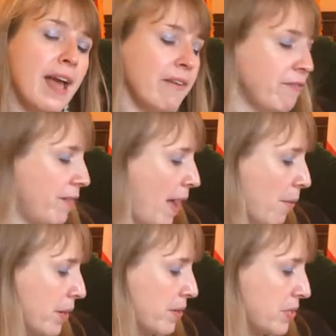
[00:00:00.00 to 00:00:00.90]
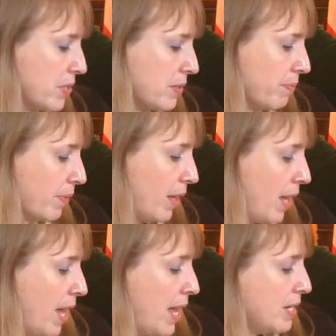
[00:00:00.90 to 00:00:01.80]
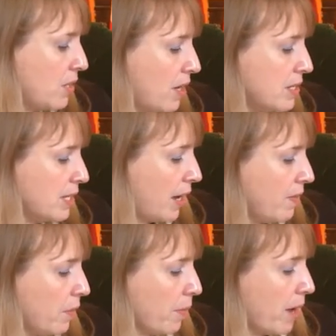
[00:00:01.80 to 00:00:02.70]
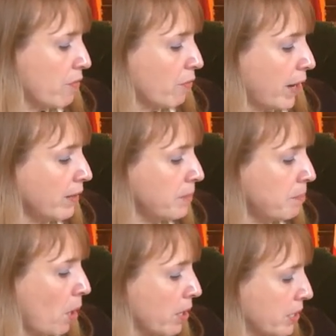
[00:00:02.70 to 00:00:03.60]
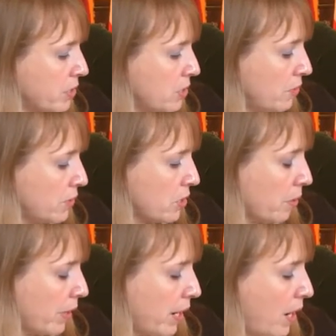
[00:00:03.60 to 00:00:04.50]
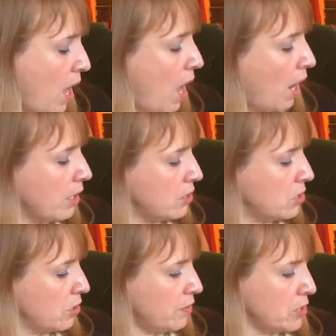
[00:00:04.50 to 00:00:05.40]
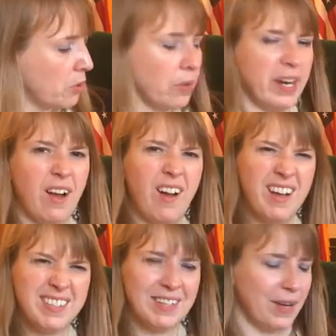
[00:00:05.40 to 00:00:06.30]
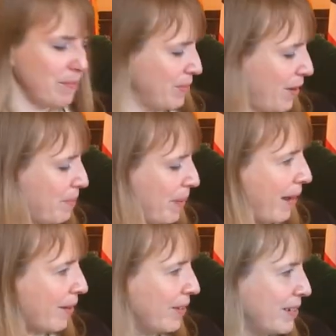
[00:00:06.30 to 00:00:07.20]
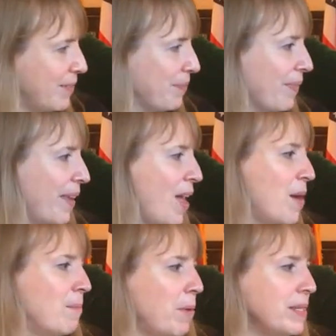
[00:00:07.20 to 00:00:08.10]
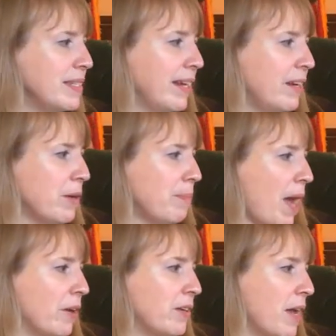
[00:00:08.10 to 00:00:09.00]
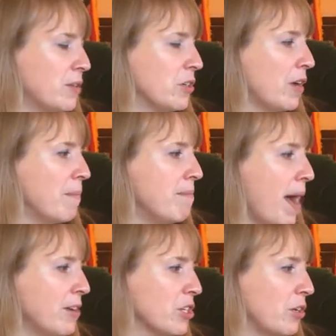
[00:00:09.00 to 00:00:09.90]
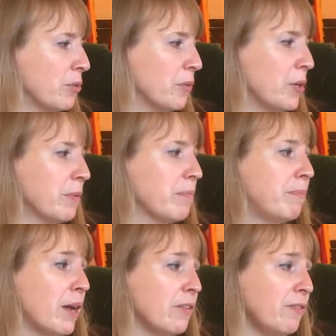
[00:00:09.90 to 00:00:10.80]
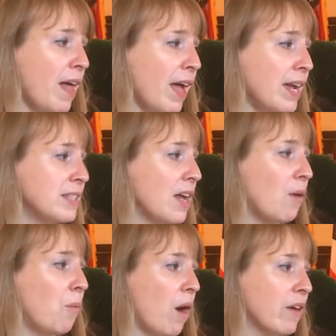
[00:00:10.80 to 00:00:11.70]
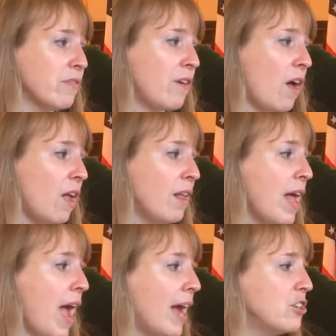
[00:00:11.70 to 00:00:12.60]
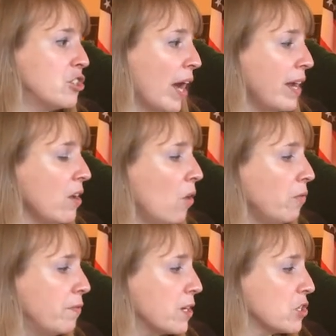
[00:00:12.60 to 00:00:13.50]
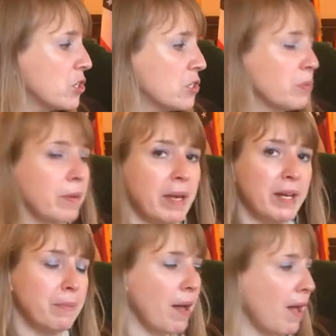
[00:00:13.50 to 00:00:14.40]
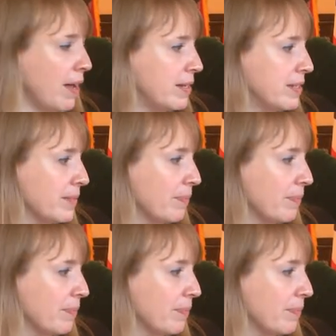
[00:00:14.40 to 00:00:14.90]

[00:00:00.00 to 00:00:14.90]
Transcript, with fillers: and flowers. He saw a sign that read Franklin Park Conservatory. A conservatory, awesome, thought Packard. Moments later, Packard entered a magical room with butterflies, a waterfall, and giant goldfish swimming in a pond.